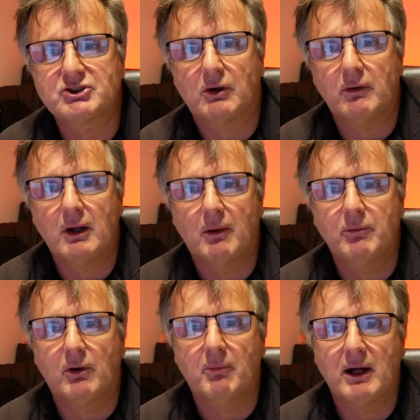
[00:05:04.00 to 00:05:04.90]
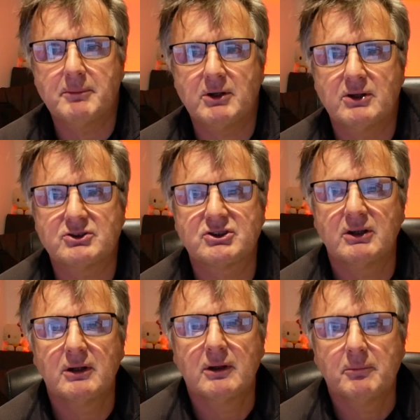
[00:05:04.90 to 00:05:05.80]
sorry I'm not maybe as
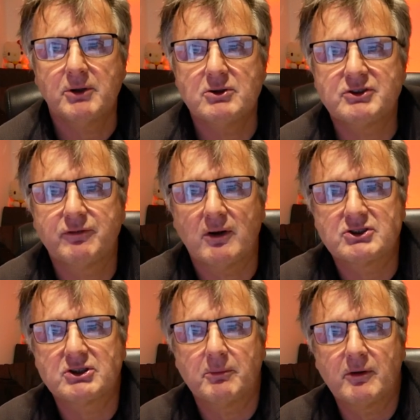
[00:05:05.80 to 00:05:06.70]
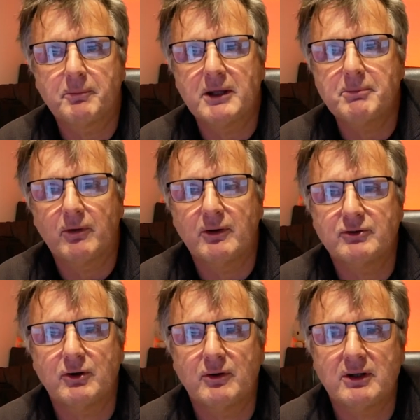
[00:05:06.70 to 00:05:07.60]
beautiful as some of the people
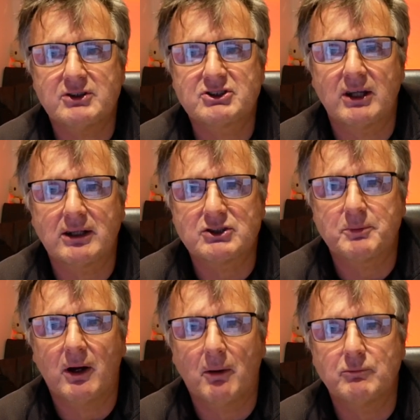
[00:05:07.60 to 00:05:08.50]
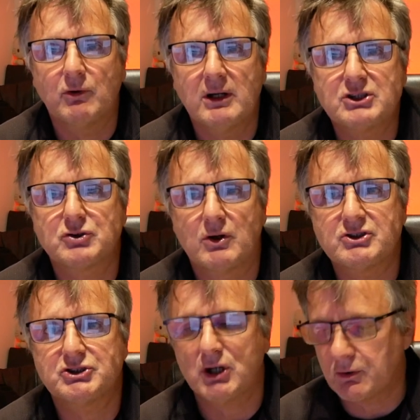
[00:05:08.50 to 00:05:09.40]
that do these things, but I'm really trying
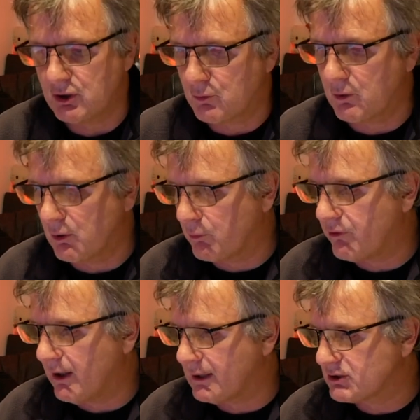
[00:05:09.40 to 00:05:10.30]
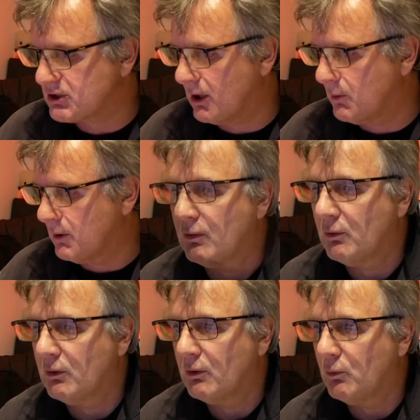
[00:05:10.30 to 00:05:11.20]
to show you the real thing. So
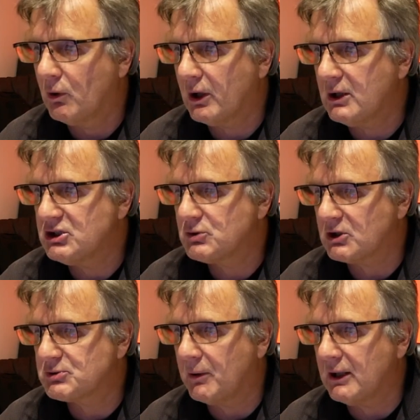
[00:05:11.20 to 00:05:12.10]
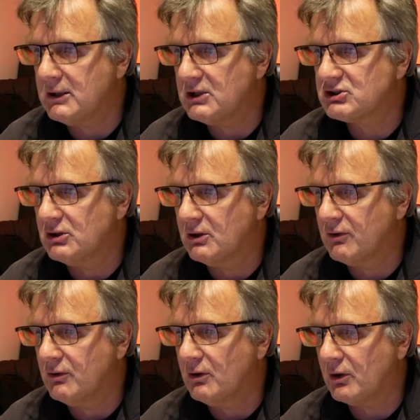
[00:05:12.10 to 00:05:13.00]
what I need to explain is
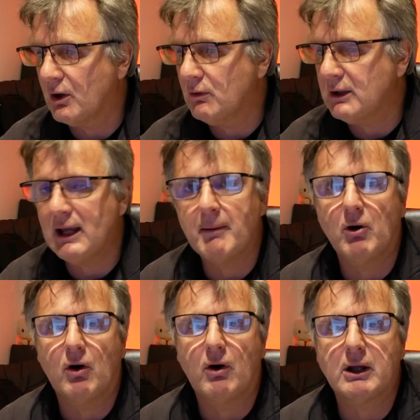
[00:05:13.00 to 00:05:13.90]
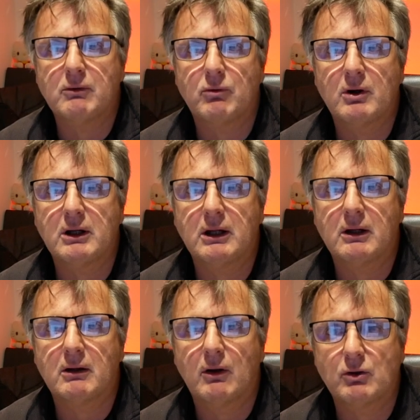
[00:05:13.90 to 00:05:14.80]
not only am I
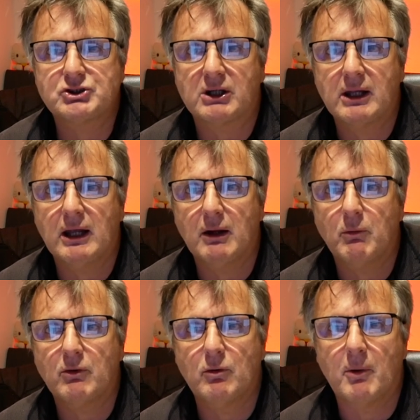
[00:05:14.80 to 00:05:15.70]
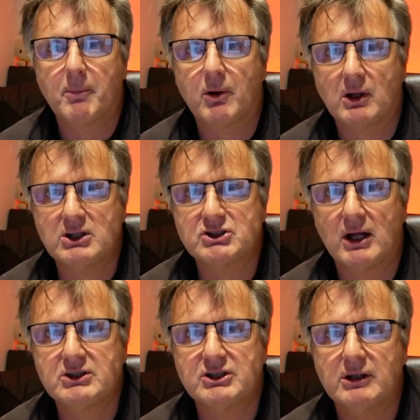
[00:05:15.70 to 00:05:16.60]
running Logic here with all my plugins
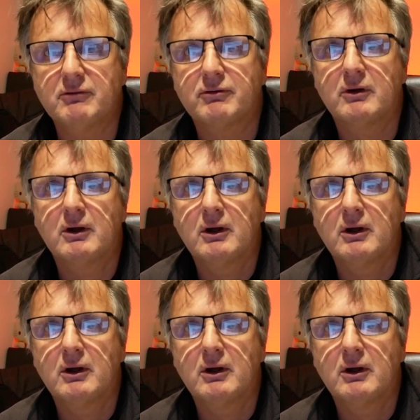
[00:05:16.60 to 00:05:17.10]
native,